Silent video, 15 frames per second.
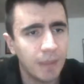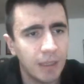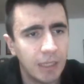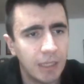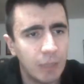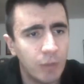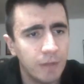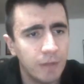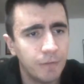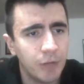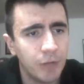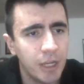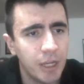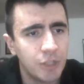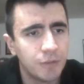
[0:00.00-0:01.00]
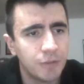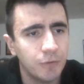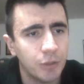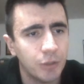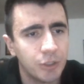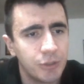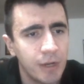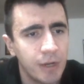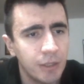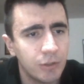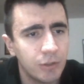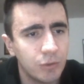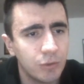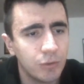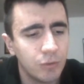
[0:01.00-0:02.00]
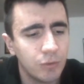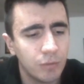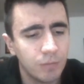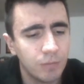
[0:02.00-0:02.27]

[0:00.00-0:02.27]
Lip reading: He went for h4, trying to